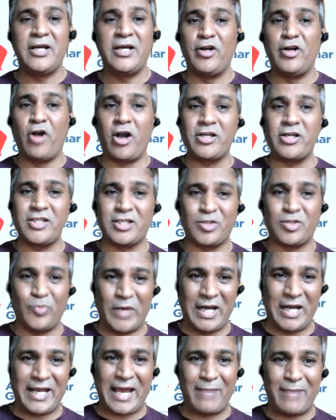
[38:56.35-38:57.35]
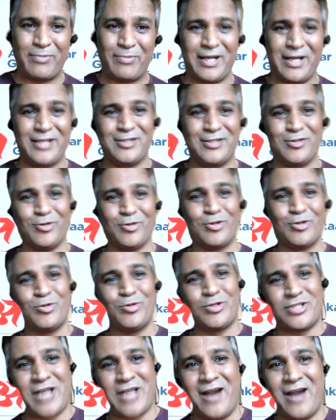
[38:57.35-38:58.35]
not just well capitalized, those who
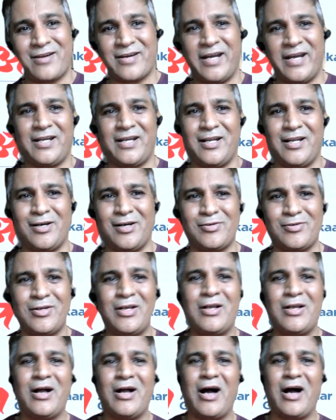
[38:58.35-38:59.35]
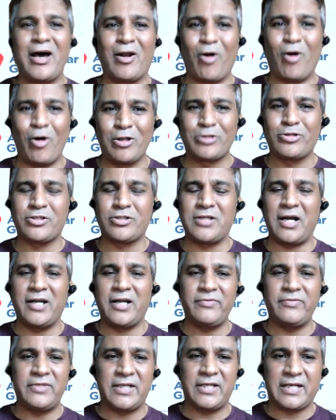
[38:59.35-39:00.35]
start right now are also
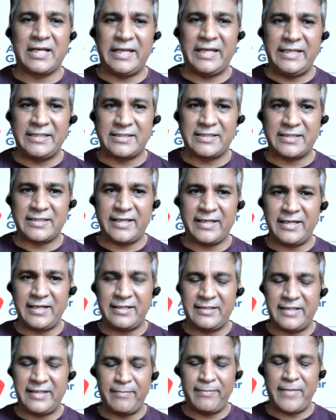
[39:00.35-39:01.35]
starting with a clean slate. They